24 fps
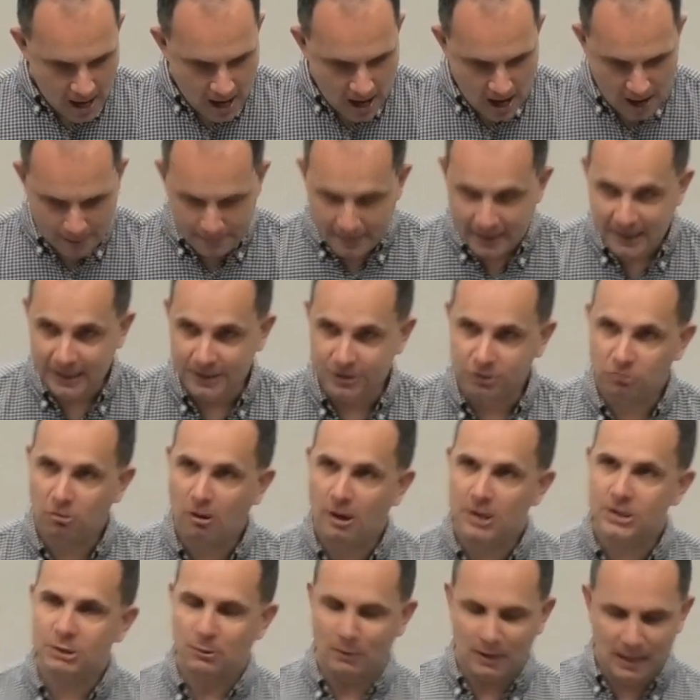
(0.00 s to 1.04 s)
he
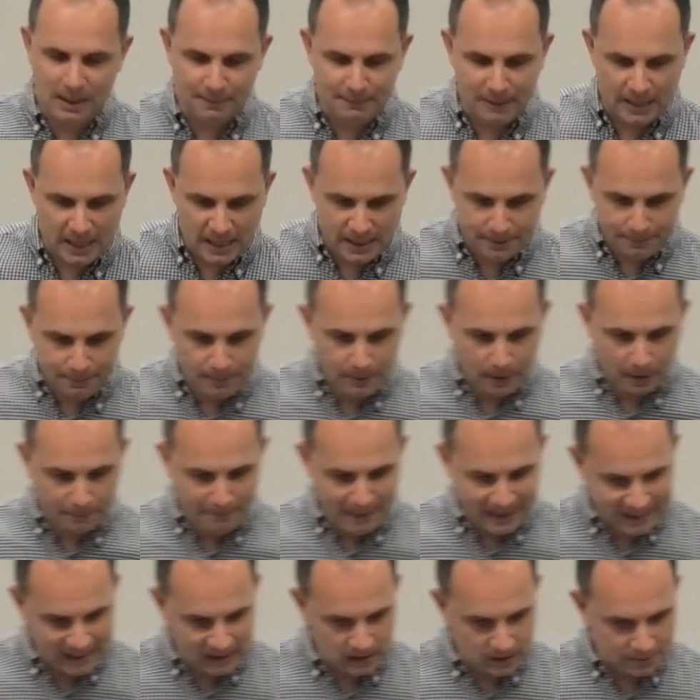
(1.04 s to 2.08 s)
tries to eliminate them by
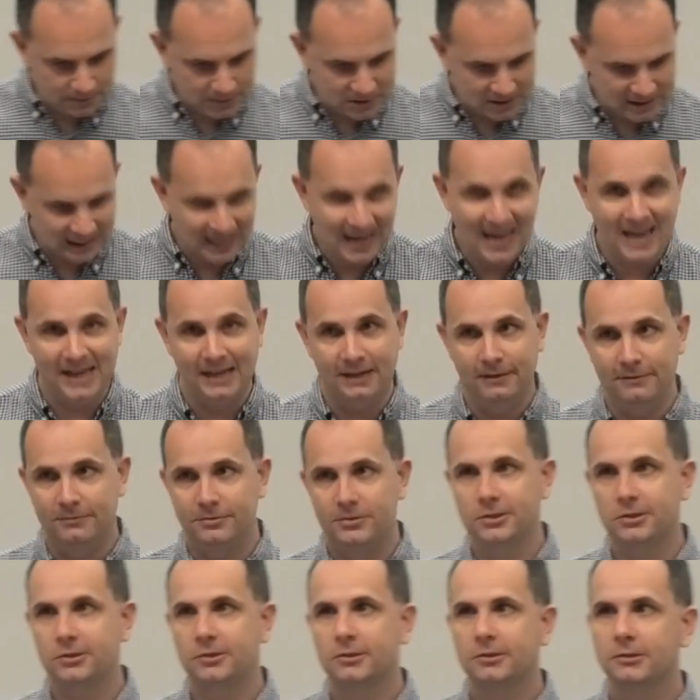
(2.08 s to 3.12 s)
making them
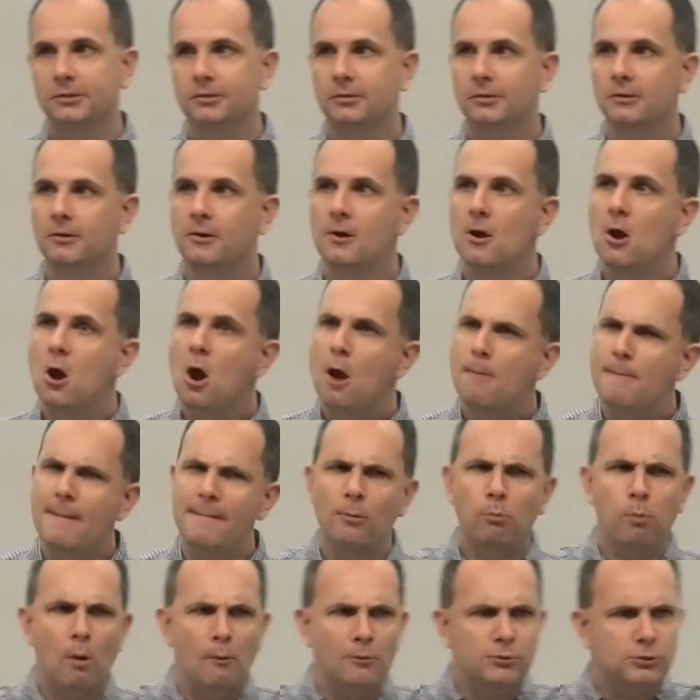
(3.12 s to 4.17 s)
slaves.
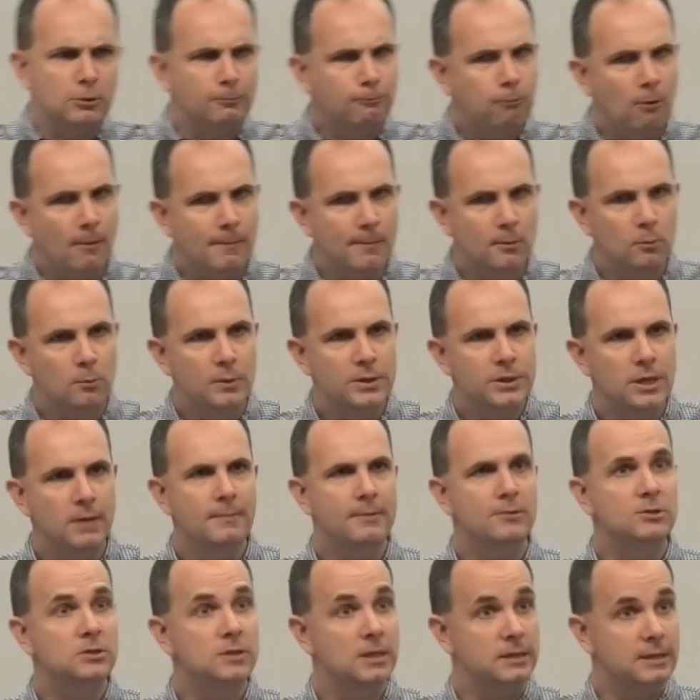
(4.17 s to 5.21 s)
Remember, what was the problem with them?
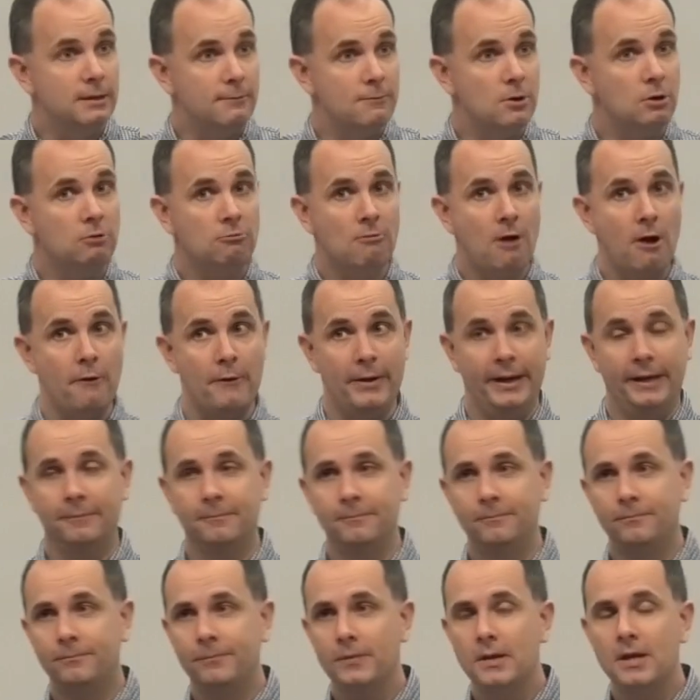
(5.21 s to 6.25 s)
It was that they were growing.
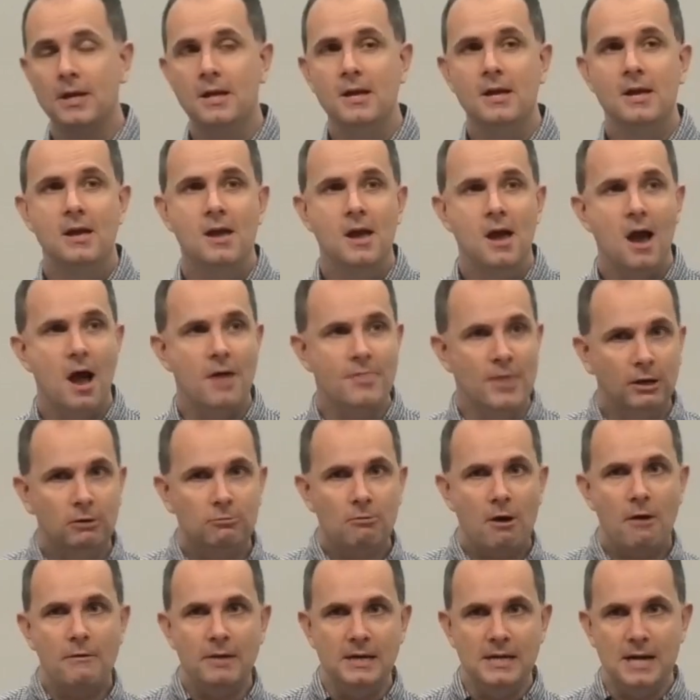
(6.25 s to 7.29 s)
And they
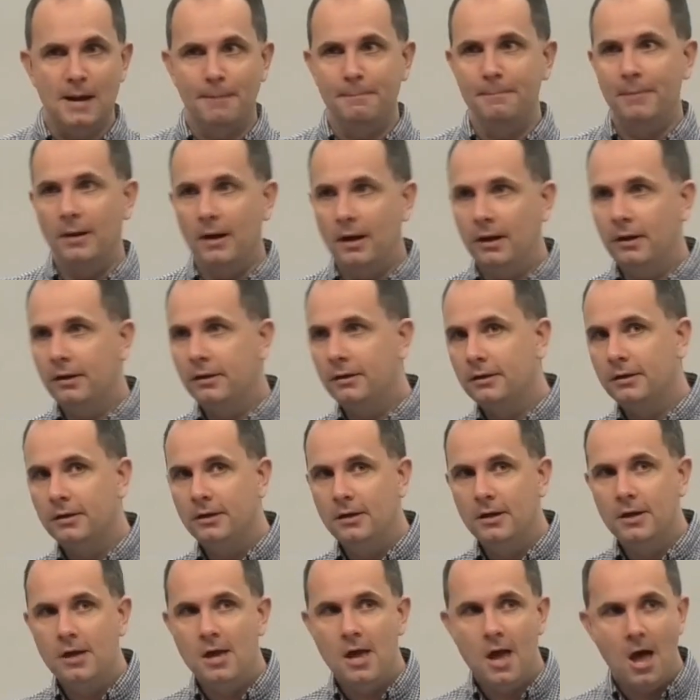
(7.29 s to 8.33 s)
grow in number
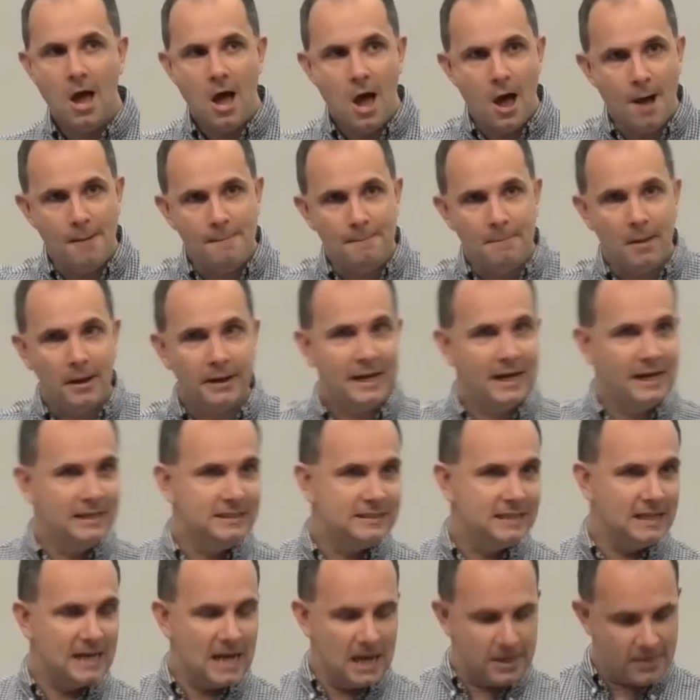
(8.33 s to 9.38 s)
by getting
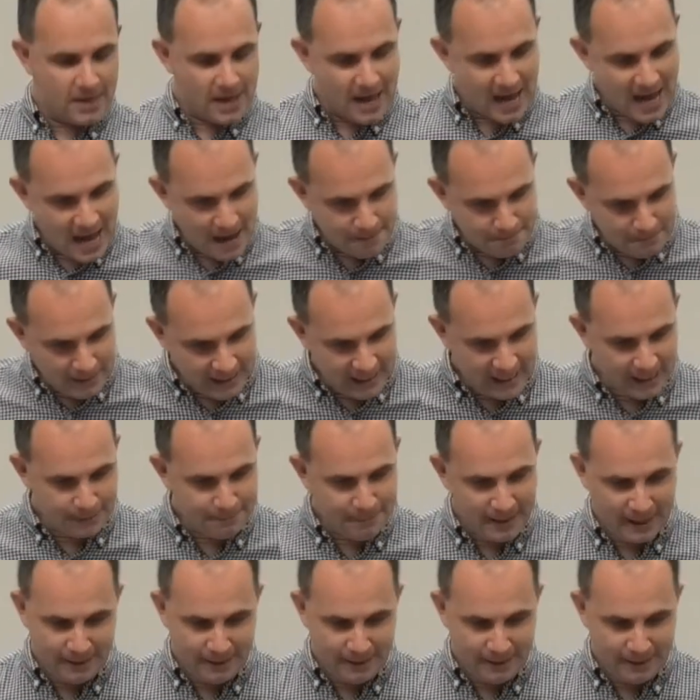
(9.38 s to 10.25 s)
together and making